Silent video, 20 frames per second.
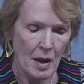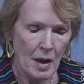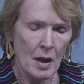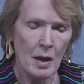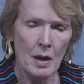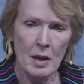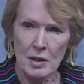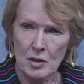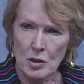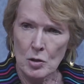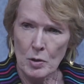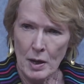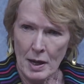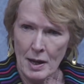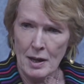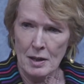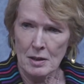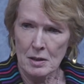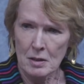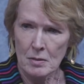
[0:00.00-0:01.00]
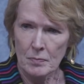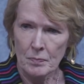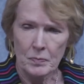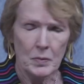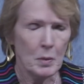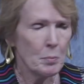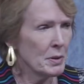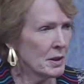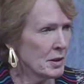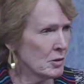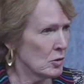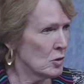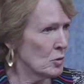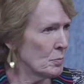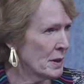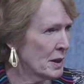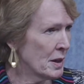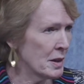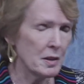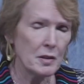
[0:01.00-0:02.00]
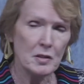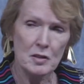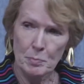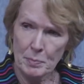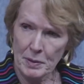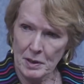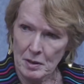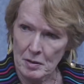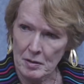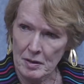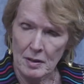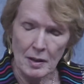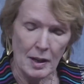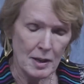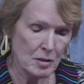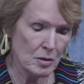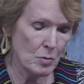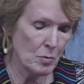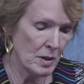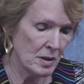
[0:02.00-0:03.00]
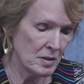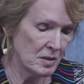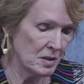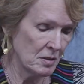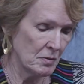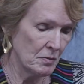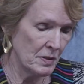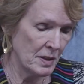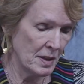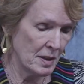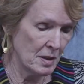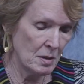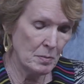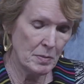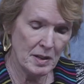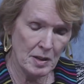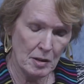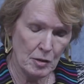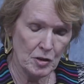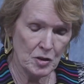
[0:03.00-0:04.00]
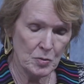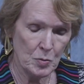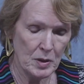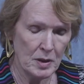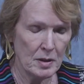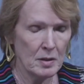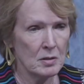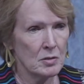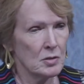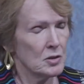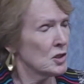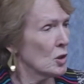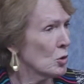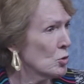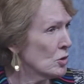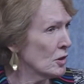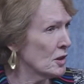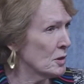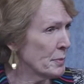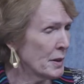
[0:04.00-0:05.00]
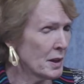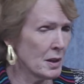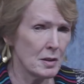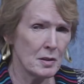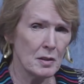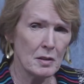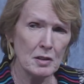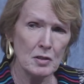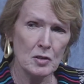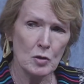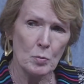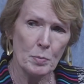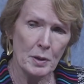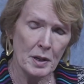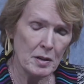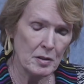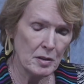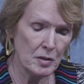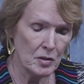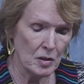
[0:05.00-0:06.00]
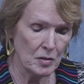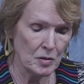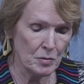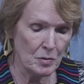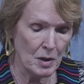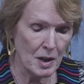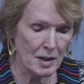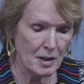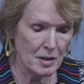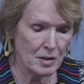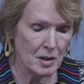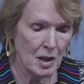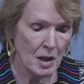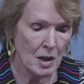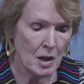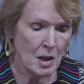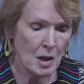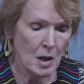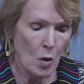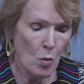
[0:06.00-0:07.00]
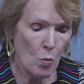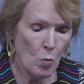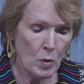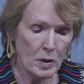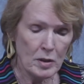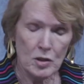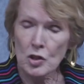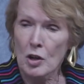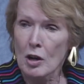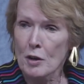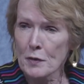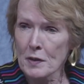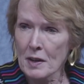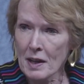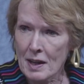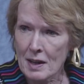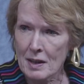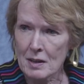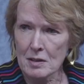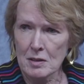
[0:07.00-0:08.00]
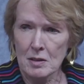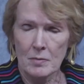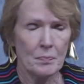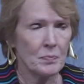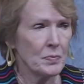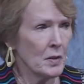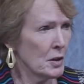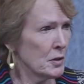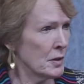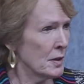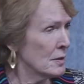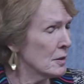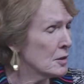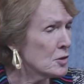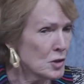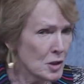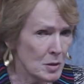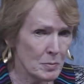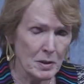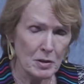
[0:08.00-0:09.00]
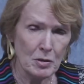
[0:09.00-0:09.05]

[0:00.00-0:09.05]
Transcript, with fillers: And you had political parties appearing, like the ones in Vienna, but elsewhere, socialist parties or parties on the right, which often had, I think, legitimate